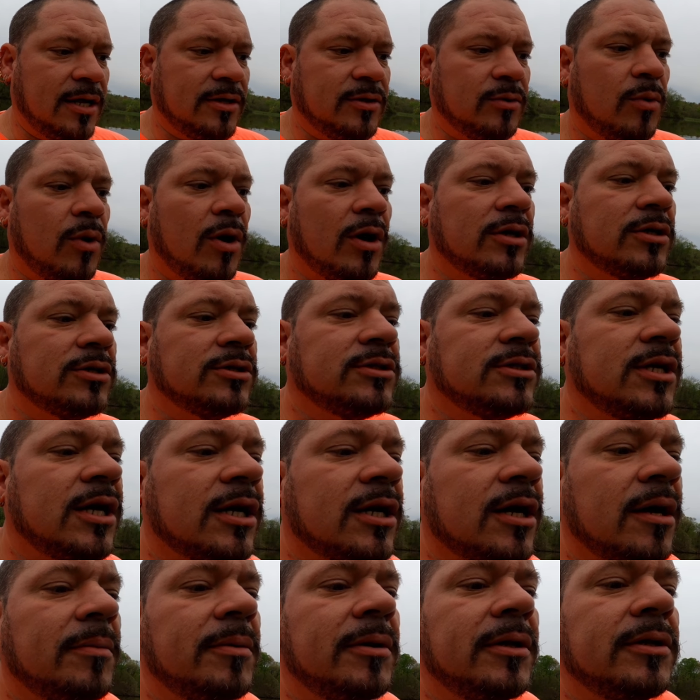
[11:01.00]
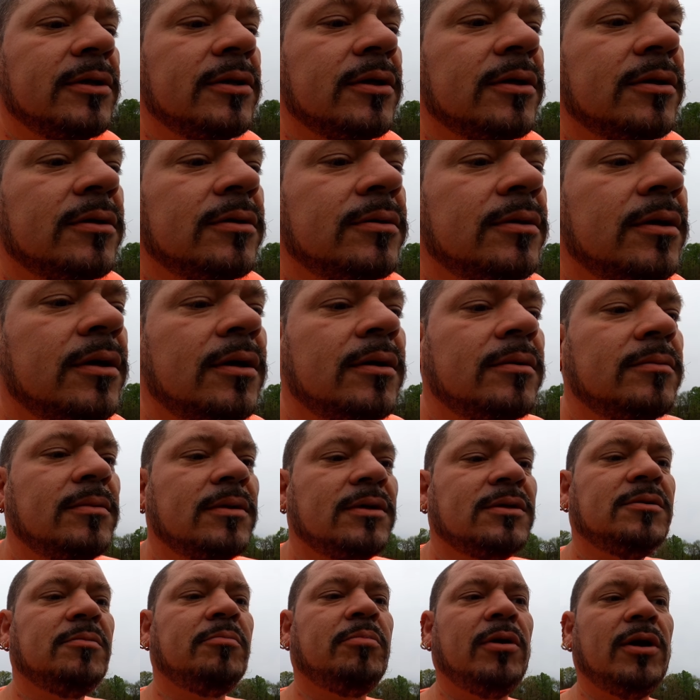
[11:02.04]
it out. The water's not coming in the,
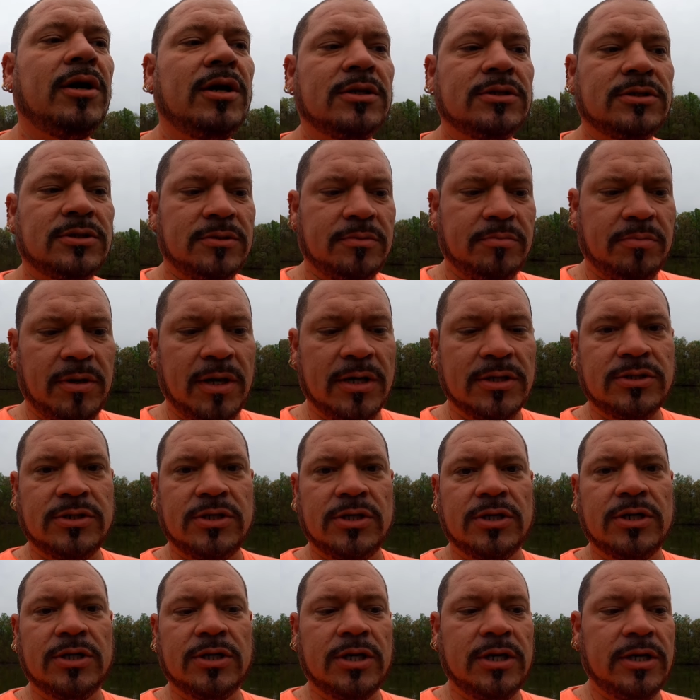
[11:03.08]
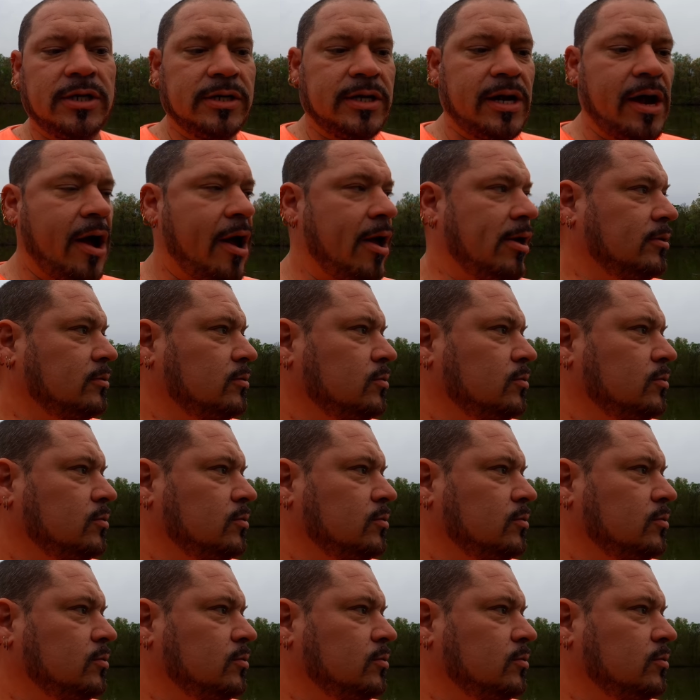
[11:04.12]
oh, the plugs, plugs looking good.